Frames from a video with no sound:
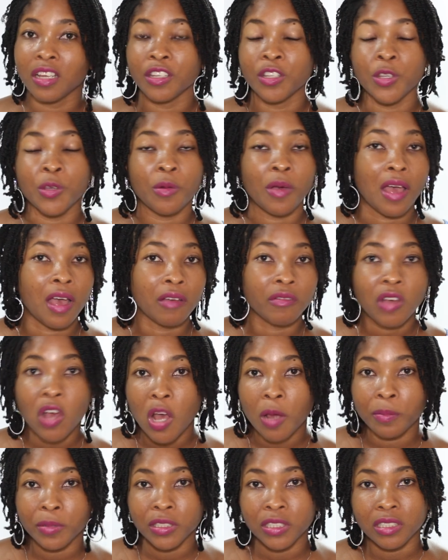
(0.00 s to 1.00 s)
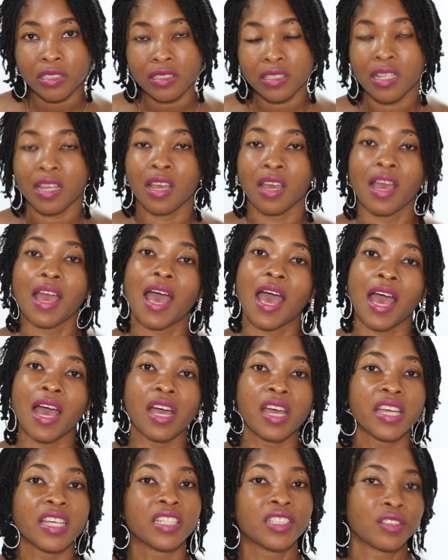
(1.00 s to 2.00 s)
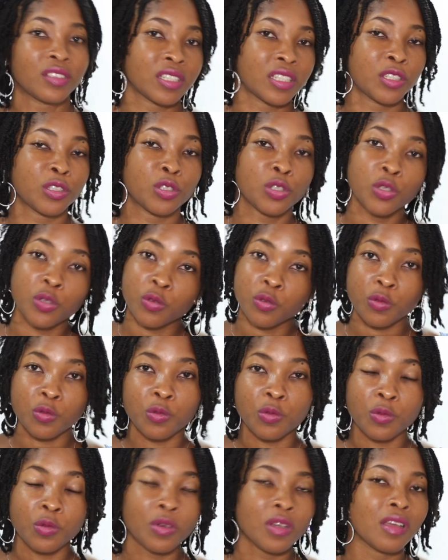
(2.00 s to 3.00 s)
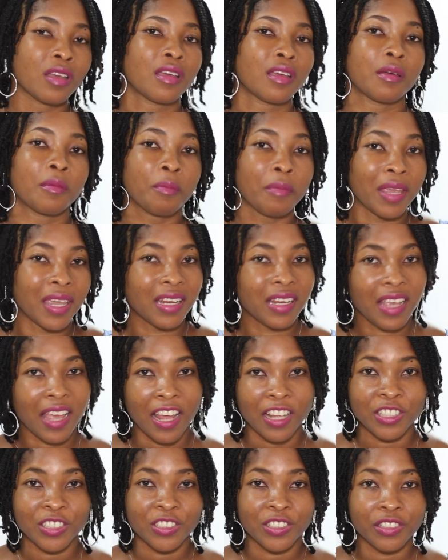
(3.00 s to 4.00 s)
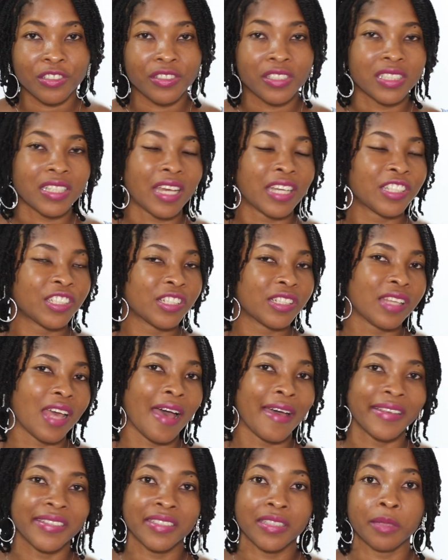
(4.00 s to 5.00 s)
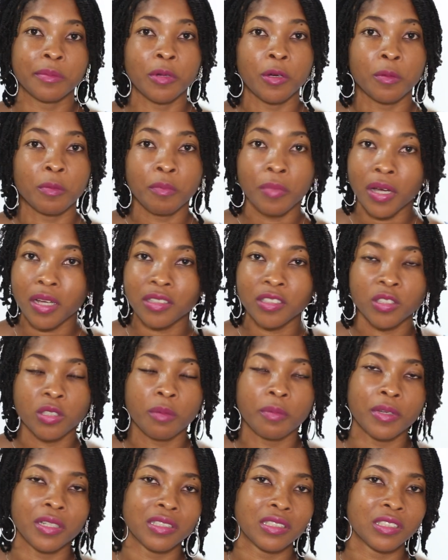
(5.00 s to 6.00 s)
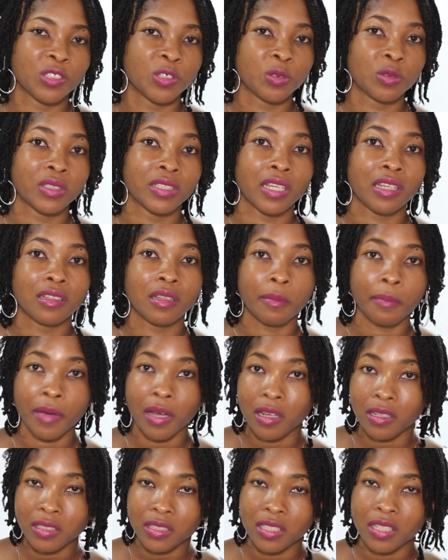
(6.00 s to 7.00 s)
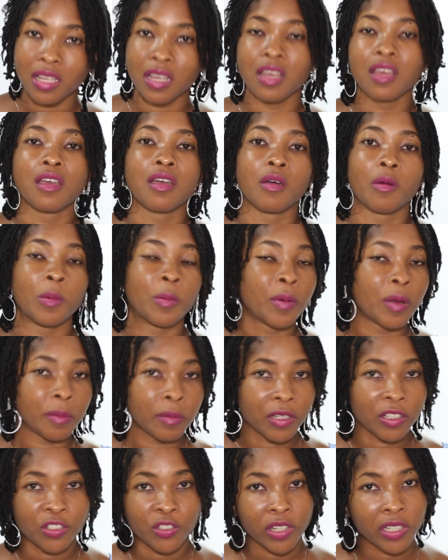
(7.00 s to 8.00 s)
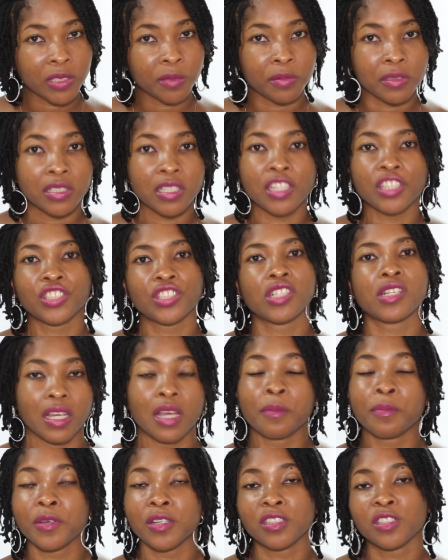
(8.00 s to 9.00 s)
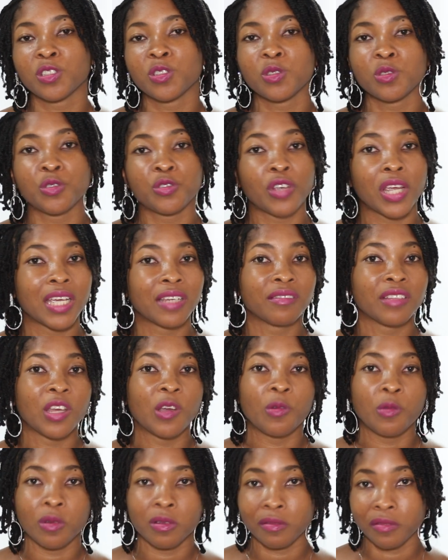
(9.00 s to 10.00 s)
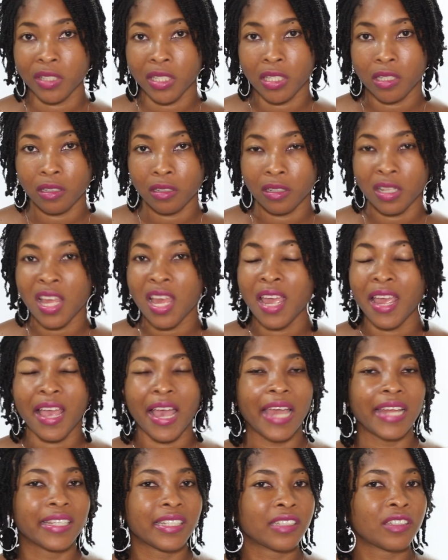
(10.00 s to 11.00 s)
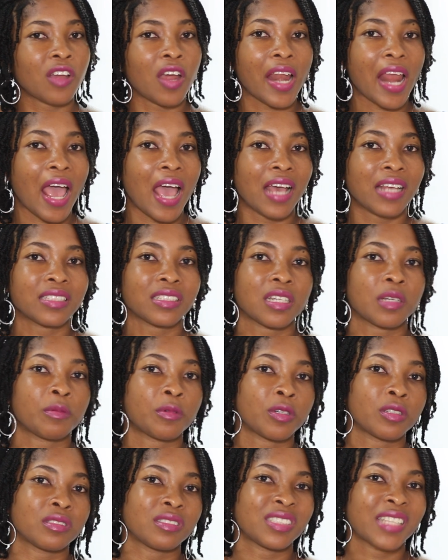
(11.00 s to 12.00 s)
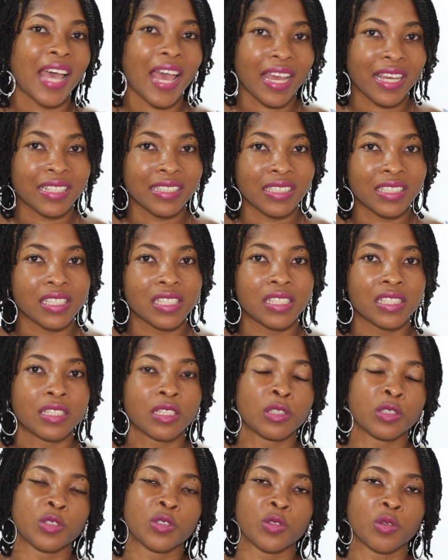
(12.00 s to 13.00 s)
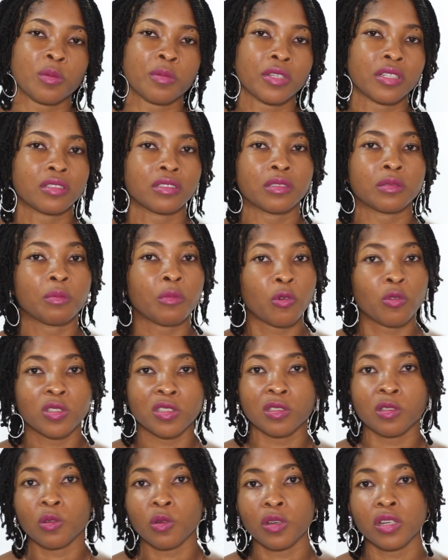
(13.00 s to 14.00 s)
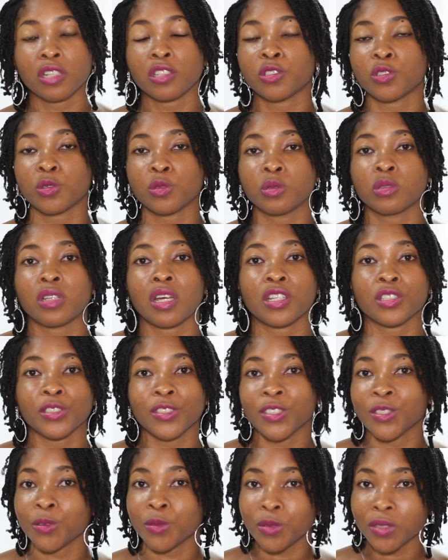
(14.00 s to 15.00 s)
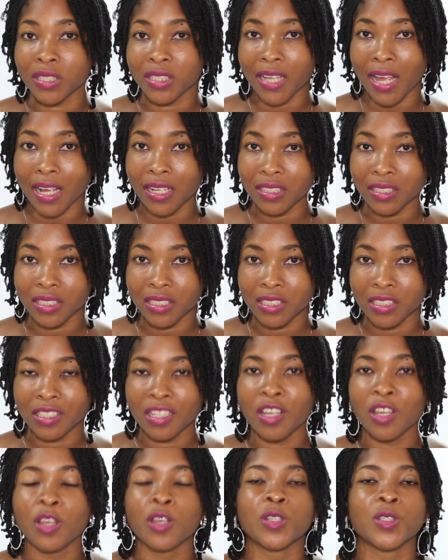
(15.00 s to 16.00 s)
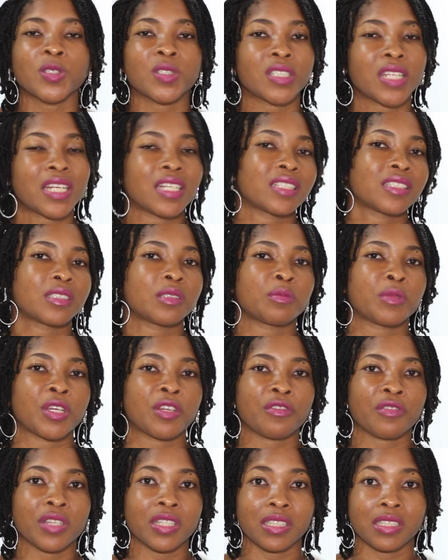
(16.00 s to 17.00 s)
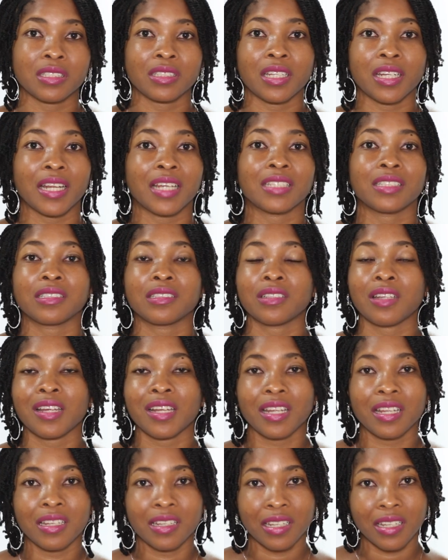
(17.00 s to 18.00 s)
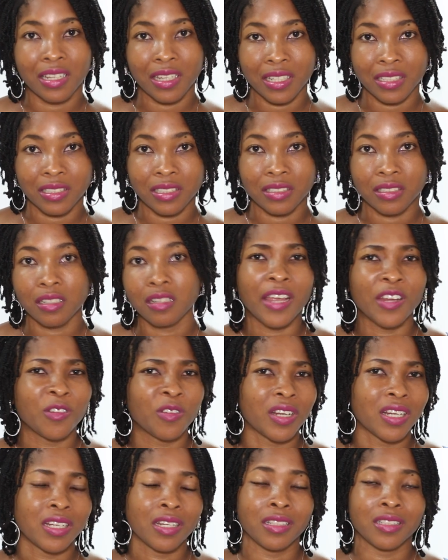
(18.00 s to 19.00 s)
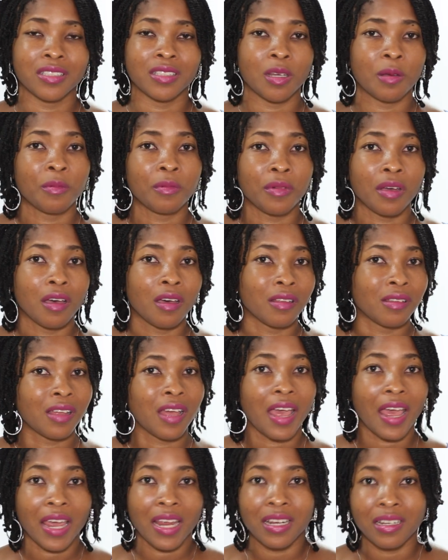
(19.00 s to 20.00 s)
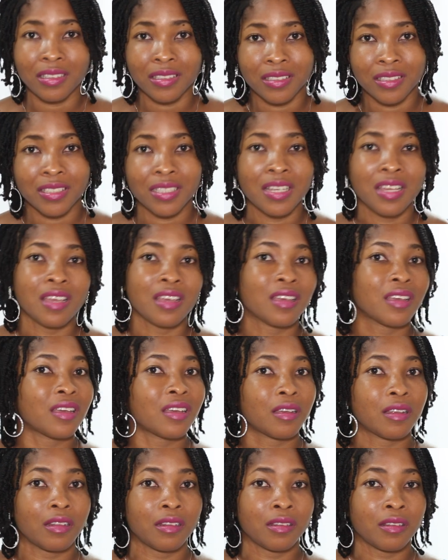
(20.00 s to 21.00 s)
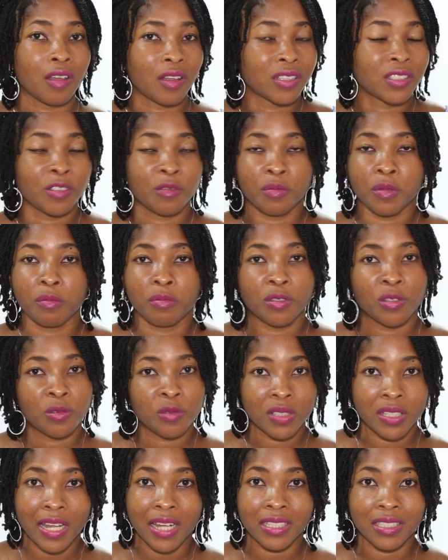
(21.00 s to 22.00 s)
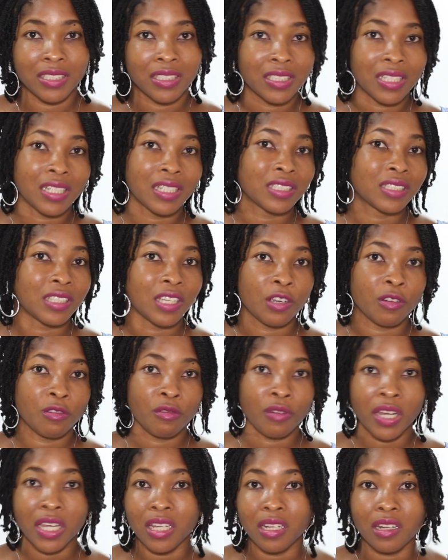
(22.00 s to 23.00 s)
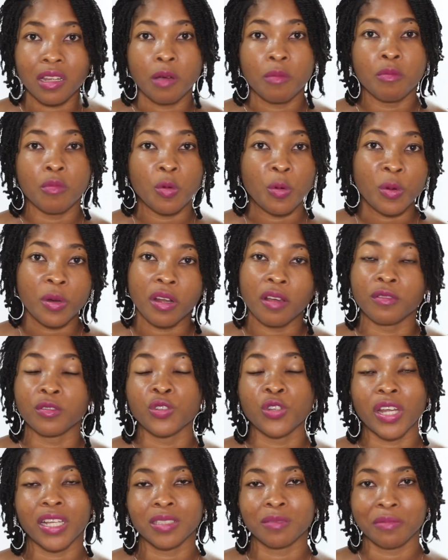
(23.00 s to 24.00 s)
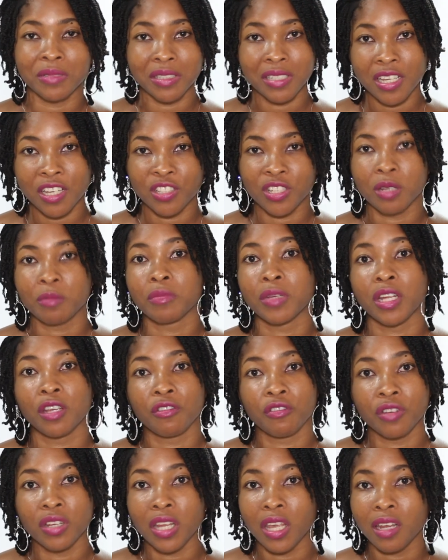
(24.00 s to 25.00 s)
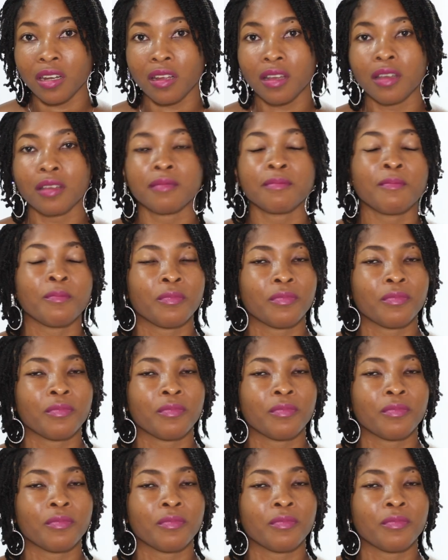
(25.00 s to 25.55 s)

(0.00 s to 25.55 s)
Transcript: You have options. I did two main categories. I just asked about bus, so persons who take the bus or public transportation, and persons who drive their own vehicle. I did not ask about taxis and so, because most locals do not use taxis, so that is the main reason that I did not indicate it. I know that in some other islands lots of people use taxis and it's like a regular mode of transportation, but in Grenada,